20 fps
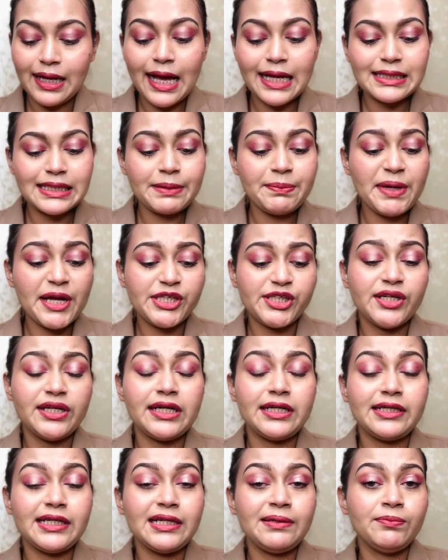as I mentioned,
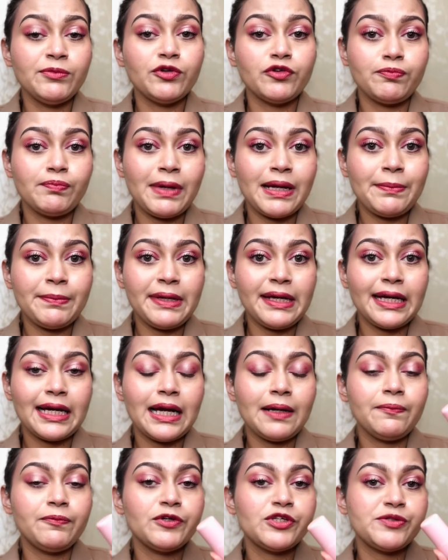it did move my
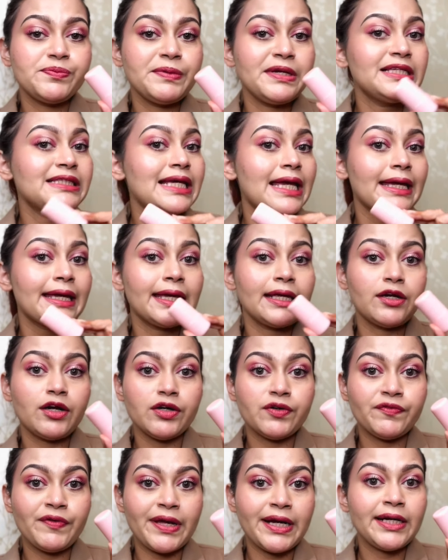makeup, which means I
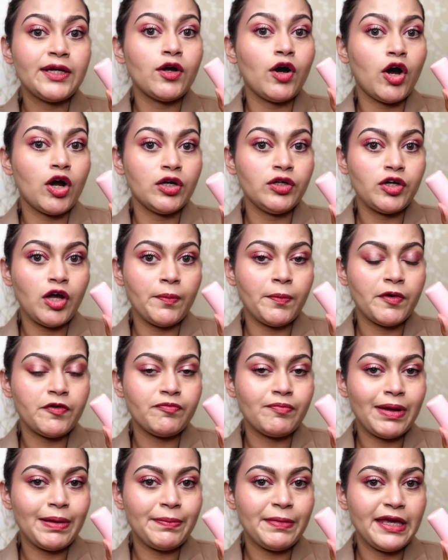cannot wear it on top
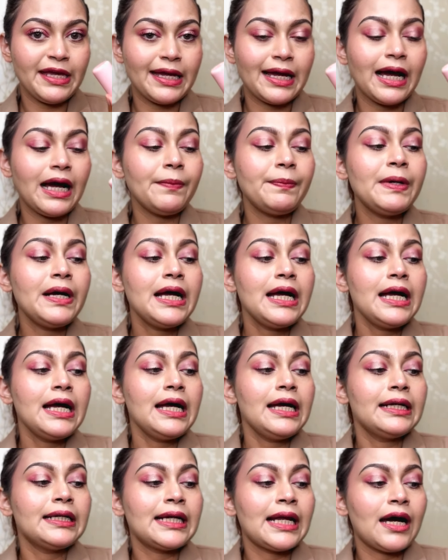of my makeup.
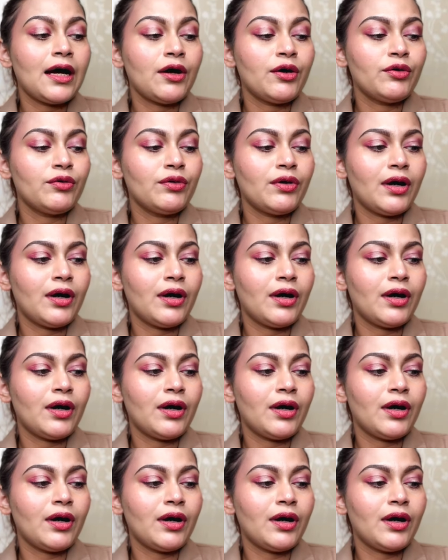Now,